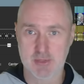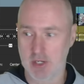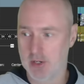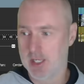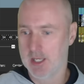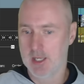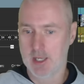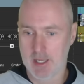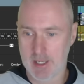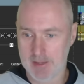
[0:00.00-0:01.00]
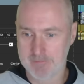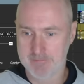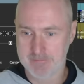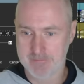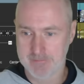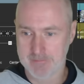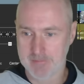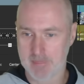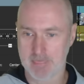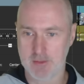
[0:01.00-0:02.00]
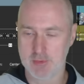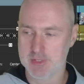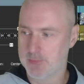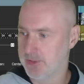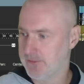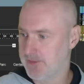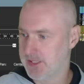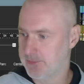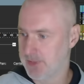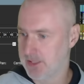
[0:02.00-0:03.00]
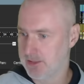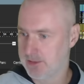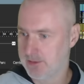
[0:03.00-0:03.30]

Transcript: So what's the point of this bit